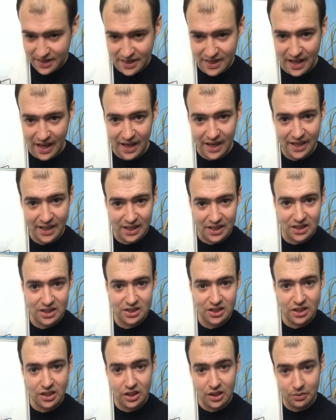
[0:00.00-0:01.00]
that
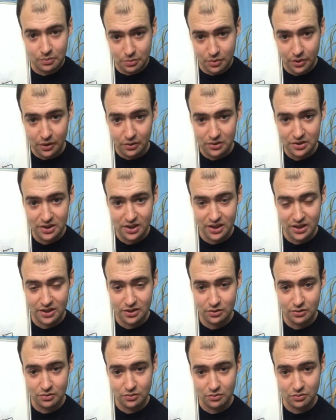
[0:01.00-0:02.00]
is the
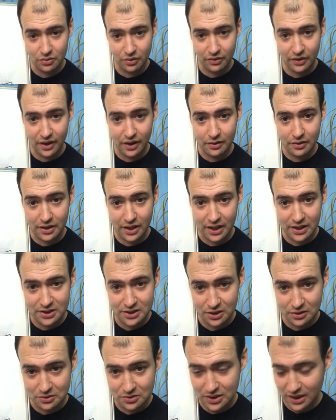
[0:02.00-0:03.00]
process without getting
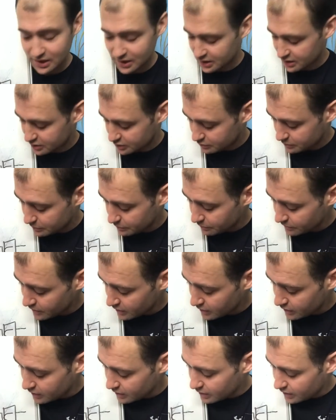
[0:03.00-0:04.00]
too technical.
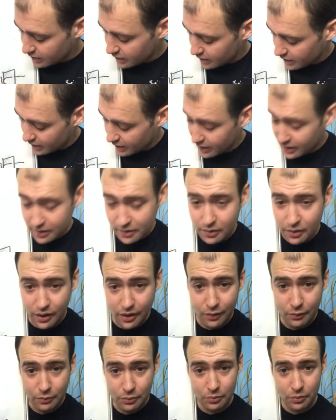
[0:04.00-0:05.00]
It
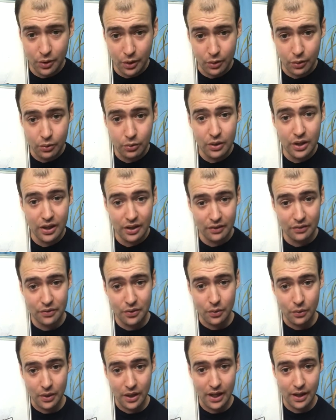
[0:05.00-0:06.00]
will,
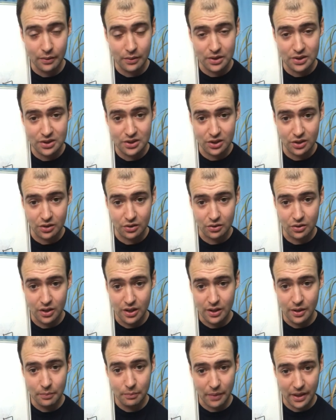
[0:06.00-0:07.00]
if you allow it to,
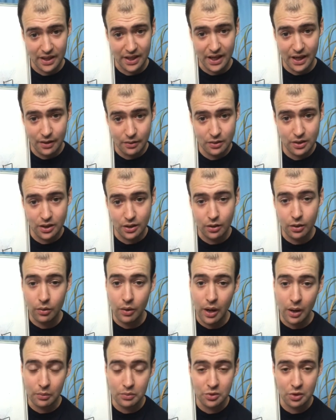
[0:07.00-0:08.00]
make
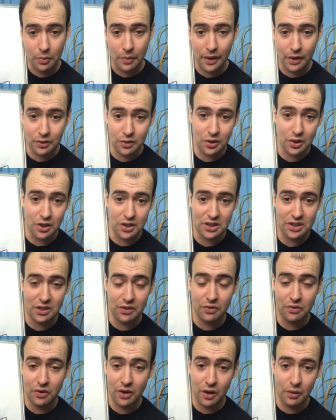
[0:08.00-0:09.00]
alcohol up to about
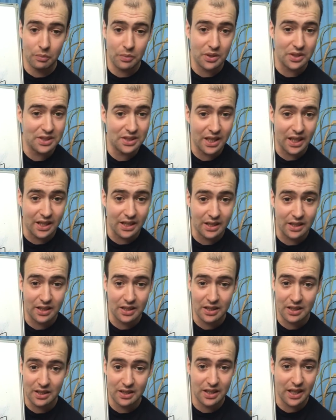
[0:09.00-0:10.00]
95%.
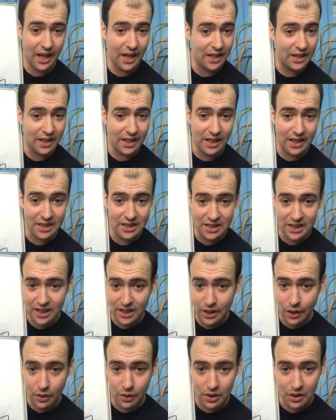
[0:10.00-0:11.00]
It can
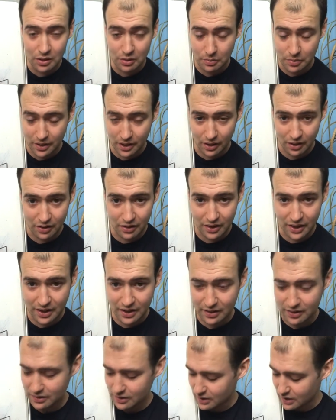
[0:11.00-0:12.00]
easily go a little bit higher,